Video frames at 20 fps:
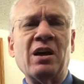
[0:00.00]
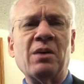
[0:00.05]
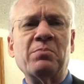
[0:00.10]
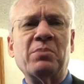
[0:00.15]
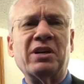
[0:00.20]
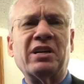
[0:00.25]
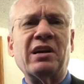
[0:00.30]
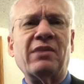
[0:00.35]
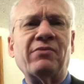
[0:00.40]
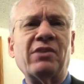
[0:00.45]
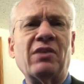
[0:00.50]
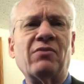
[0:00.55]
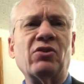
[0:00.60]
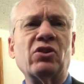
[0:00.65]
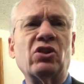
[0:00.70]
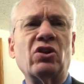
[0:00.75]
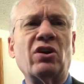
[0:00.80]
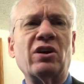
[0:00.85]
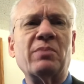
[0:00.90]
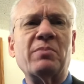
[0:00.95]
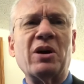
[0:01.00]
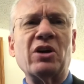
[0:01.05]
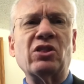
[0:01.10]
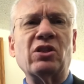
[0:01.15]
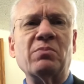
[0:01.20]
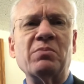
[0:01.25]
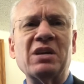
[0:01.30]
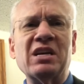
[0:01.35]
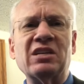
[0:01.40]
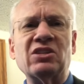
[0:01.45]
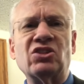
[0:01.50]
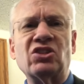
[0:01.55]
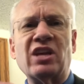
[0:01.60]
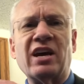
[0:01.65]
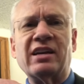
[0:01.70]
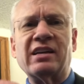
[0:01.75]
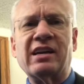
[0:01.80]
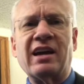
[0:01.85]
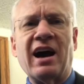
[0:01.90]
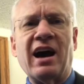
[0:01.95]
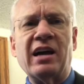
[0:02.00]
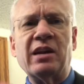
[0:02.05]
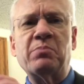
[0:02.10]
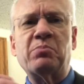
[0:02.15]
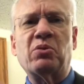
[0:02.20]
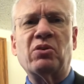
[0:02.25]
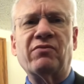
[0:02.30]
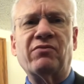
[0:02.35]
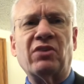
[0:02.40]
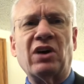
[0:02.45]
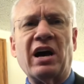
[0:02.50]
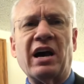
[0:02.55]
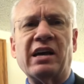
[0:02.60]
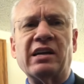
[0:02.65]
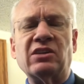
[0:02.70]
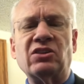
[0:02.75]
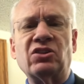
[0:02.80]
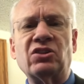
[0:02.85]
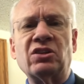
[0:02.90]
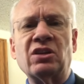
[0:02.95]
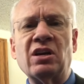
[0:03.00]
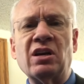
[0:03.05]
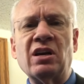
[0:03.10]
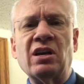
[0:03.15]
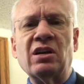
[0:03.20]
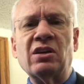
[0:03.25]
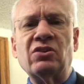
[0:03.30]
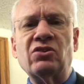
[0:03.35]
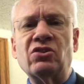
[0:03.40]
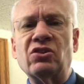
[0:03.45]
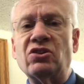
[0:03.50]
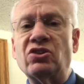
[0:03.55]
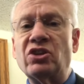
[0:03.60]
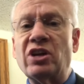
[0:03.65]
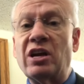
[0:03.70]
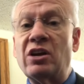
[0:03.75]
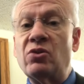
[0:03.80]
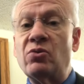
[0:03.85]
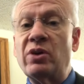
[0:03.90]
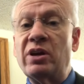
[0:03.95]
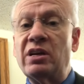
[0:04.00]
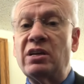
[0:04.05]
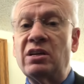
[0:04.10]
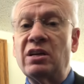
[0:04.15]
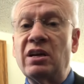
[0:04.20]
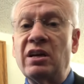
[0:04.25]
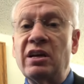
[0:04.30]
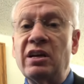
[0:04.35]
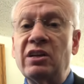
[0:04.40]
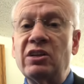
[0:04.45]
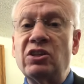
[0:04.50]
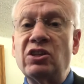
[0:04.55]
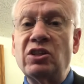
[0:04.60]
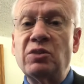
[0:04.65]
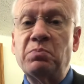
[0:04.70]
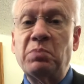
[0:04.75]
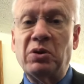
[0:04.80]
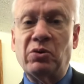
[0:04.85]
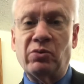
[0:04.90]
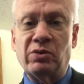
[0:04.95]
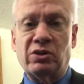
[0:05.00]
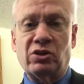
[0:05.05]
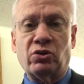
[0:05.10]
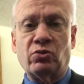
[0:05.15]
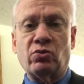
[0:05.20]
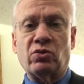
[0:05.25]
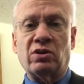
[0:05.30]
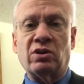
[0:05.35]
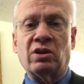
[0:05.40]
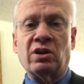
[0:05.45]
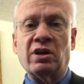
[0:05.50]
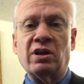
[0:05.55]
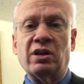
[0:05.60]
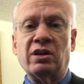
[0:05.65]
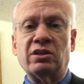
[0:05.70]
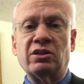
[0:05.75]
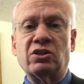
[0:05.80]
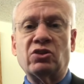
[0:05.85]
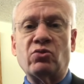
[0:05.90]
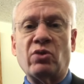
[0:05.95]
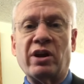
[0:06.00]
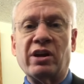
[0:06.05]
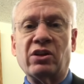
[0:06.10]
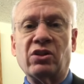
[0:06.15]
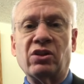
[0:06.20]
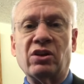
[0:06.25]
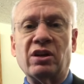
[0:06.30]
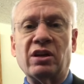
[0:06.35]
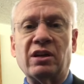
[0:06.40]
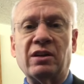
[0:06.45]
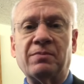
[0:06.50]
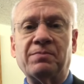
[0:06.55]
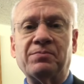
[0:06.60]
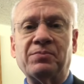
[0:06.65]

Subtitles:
But have you ever thought about the means that God provides to generate spiritual strengthening,